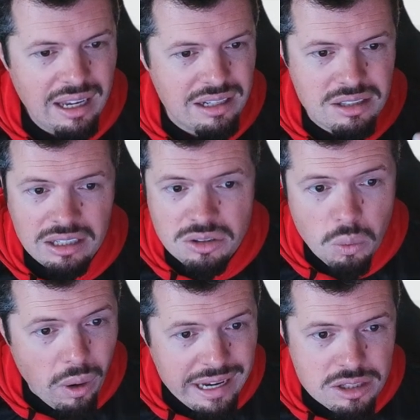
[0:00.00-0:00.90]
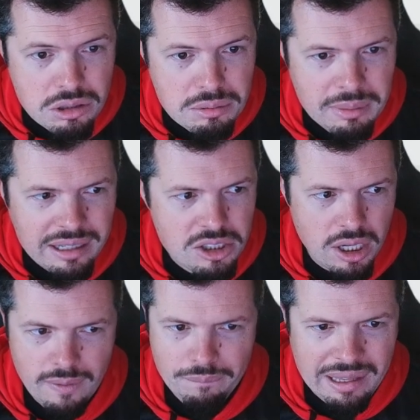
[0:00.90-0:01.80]
It doesn't weigh too much.
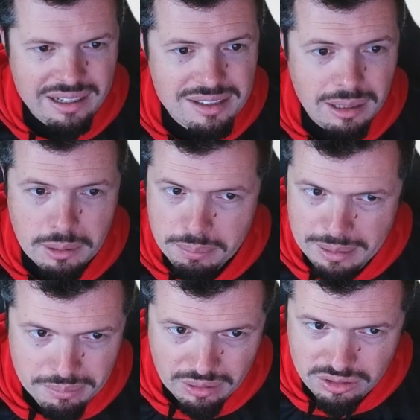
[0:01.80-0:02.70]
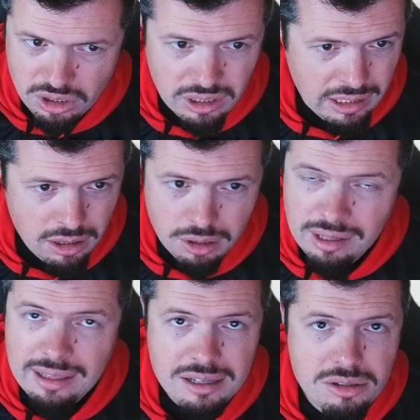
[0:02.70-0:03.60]
Like I said, the pump is going to hit
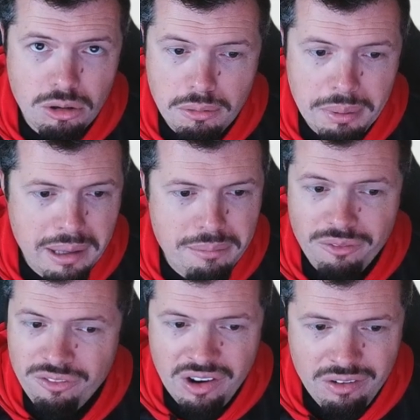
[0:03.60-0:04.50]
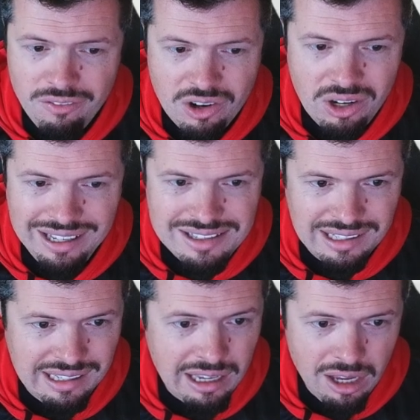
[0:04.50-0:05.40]
3000 RPM very, very
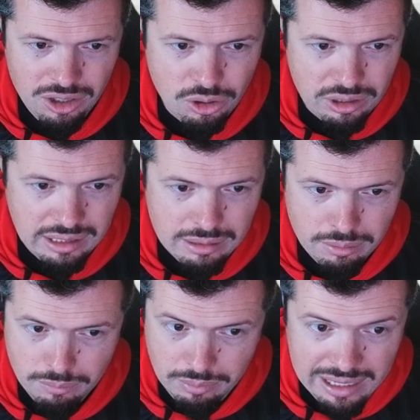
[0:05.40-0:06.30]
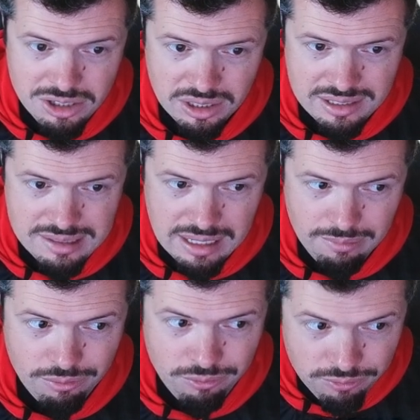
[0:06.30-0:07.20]
easily. You're going to get, as you can
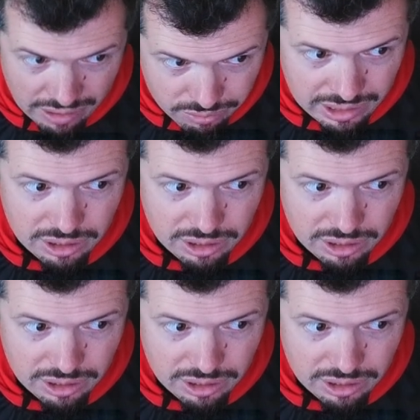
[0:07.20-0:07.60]
see, very